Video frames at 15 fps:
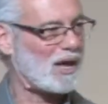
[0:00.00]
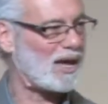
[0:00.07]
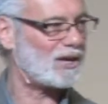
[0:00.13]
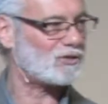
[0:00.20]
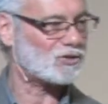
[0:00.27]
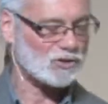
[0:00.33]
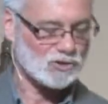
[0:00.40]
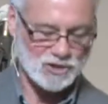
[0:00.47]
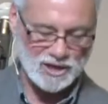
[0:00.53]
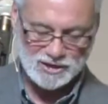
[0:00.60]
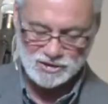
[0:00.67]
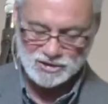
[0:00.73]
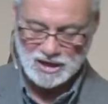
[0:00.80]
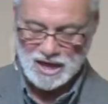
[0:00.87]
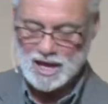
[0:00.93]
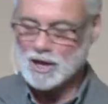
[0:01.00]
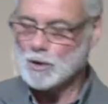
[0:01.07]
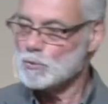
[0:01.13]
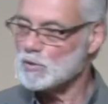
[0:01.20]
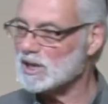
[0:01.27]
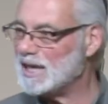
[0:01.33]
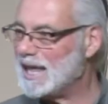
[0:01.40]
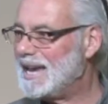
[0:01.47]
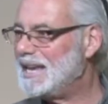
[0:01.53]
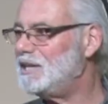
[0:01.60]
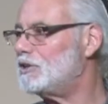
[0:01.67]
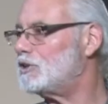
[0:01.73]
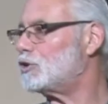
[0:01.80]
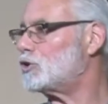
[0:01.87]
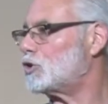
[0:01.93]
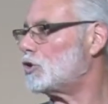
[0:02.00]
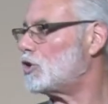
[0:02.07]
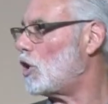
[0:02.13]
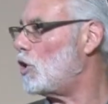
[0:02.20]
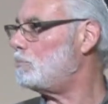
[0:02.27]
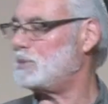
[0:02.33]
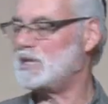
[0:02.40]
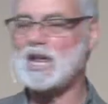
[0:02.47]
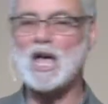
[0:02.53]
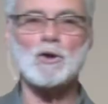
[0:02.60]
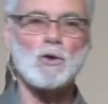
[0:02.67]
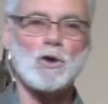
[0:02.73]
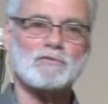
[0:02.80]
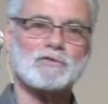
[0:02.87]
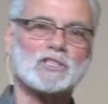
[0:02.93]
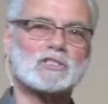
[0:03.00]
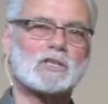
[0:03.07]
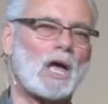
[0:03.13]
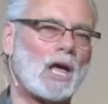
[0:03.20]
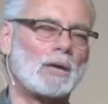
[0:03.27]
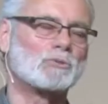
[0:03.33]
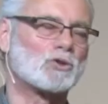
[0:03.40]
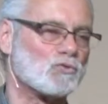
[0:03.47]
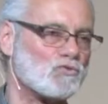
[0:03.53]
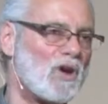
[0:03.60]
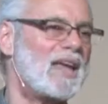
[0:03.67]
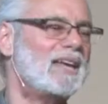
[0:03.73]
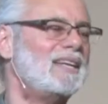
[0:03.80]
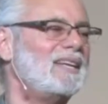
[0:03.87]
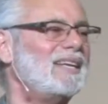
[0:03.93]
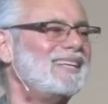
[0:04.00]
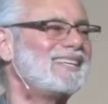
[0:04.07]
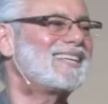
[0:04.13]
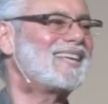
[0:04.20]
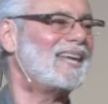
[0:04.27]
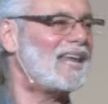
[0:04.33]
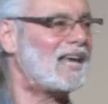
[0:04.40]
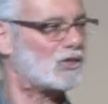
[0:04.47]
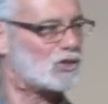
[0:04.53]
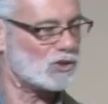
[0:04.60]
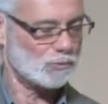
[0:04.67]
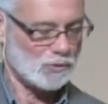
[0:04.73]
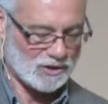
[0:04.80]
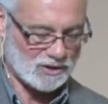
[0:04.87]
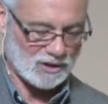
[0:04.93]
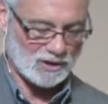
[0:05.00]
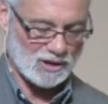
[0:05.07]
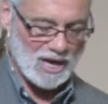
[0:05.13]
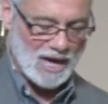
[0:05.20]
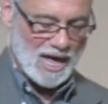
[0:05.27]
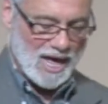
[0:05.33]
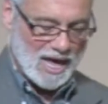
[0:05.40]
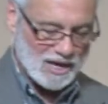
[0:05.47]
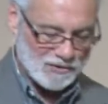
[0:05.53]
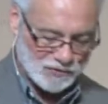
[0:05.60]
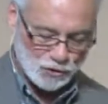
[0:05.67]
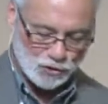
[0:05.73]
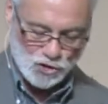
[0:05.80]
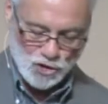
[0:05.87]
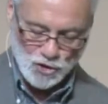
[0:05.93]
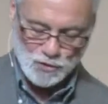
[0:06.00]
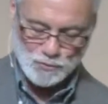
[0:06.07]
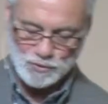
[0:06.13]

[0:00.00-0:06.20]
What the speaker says: passage that's related to Sukkot, but not oftentimes read in connection with it. If you turn